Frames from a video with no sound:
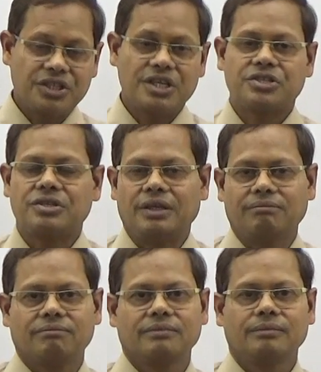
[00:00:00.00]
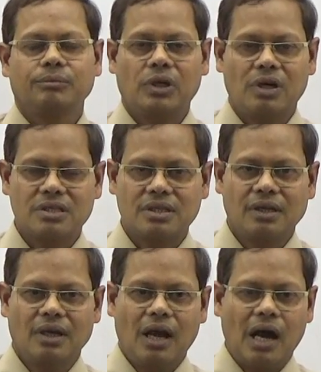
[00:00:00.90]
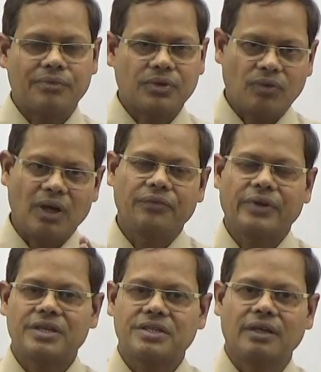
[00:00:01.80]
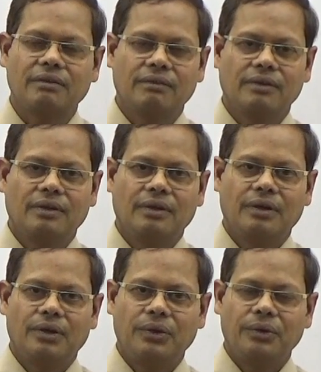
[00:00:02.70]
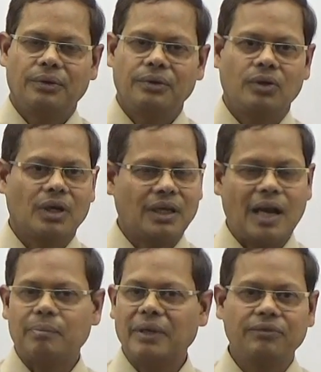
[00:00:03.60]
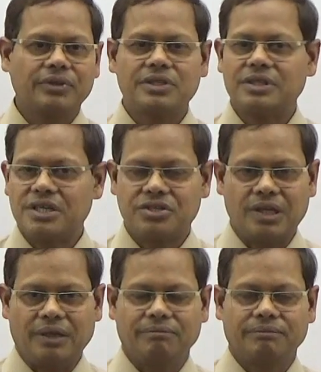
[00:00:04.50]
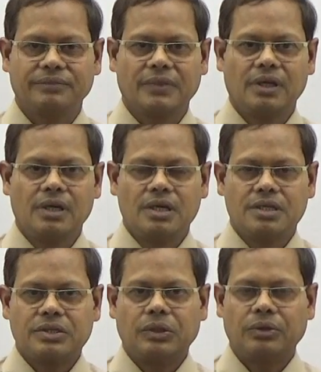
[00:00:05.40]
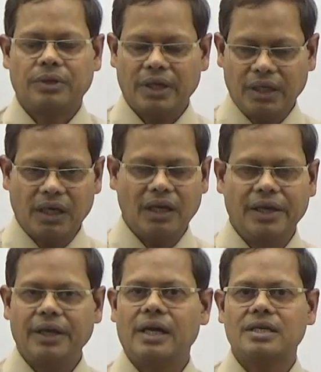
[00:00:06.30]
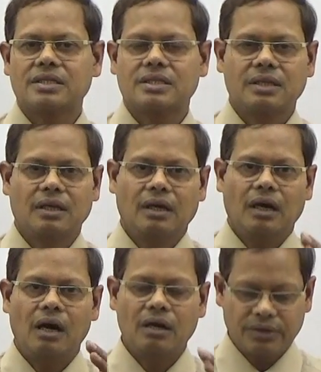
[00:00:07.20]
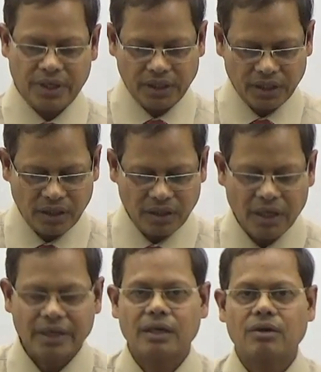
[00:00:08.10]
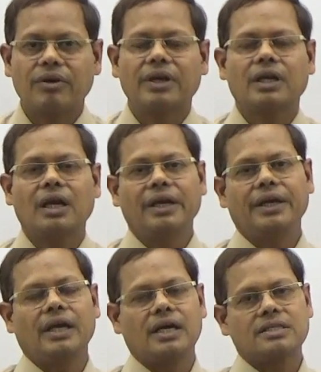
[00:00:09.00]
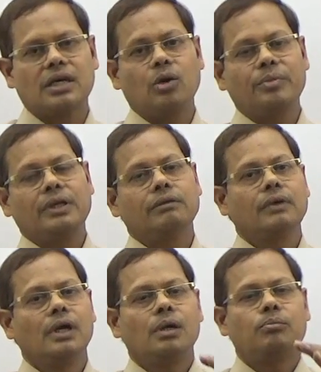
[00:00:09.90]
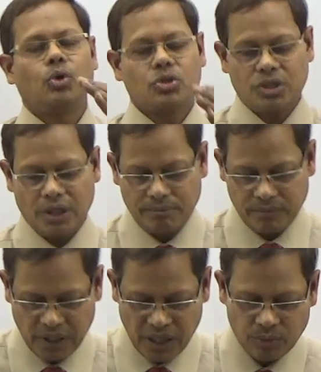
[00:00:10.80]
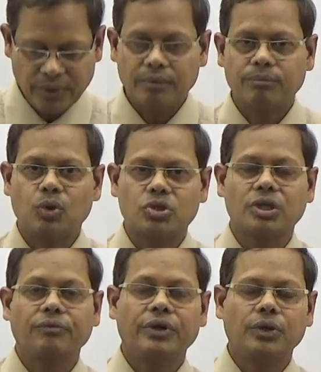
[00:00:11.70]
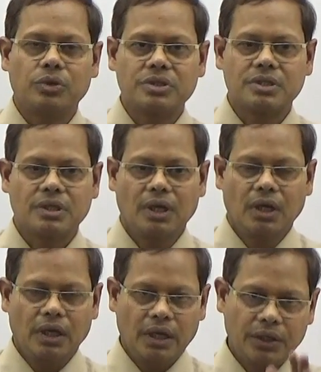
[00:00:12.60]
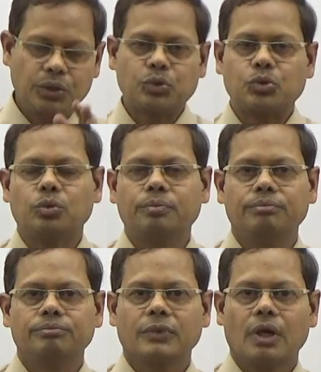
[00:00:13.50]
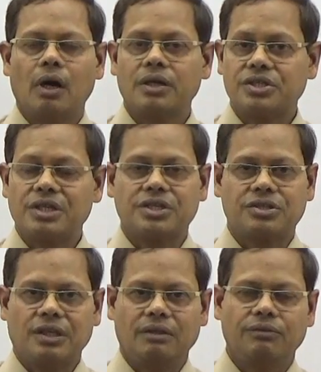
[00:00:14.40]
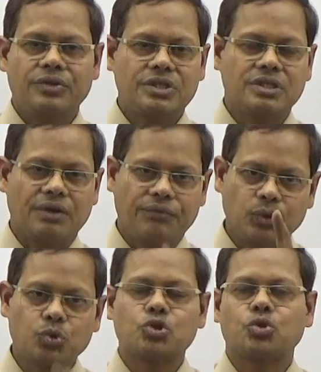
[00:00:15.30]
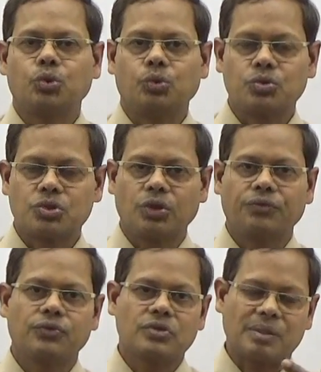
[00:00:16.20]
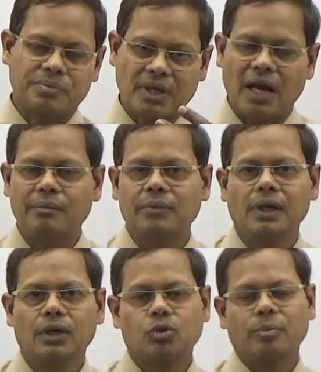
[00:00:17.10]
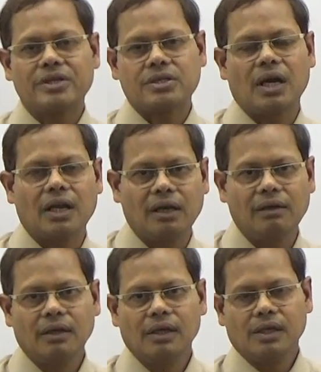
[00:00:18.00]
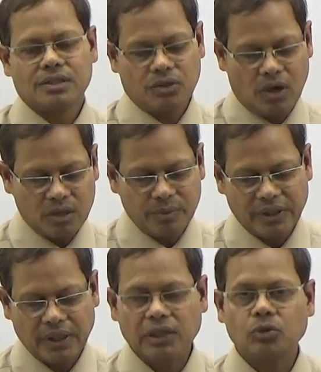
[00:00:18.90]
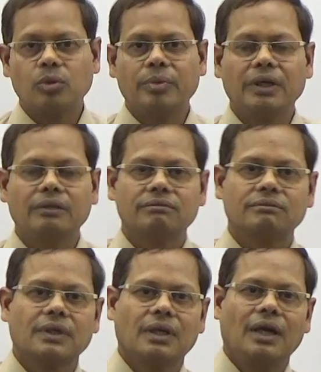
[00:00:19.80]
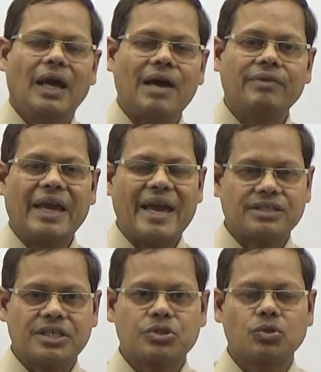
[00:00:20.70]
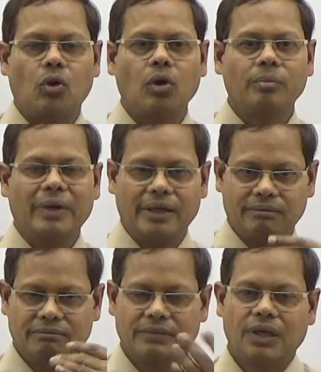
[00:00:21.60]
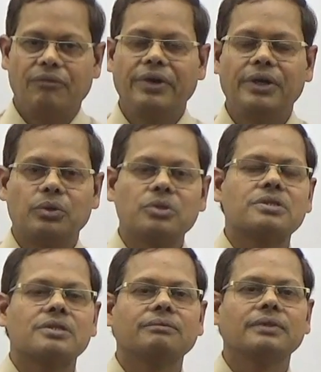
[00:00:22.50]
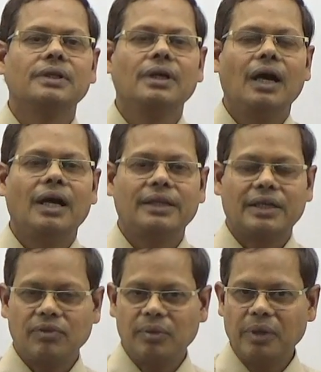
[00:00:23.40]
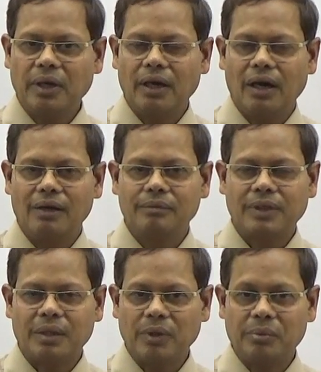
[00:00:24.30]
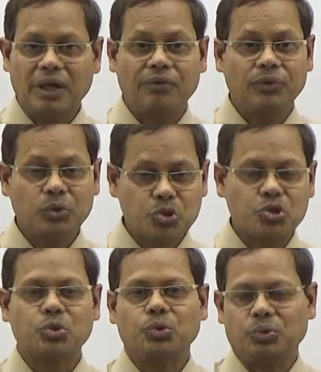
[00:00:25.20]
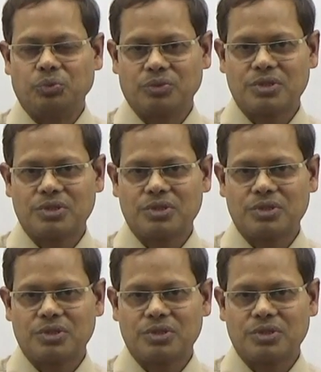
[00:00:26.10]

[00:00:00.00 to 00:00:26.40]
GST, because after qualification you are grappling with GST. So technical areas, on technical and critical areas I have been posting videos in YouTube on GST, which is of use to you. So if you subscribe to my channel, so automatically you will be having access to all my videos, and that may be of use to you.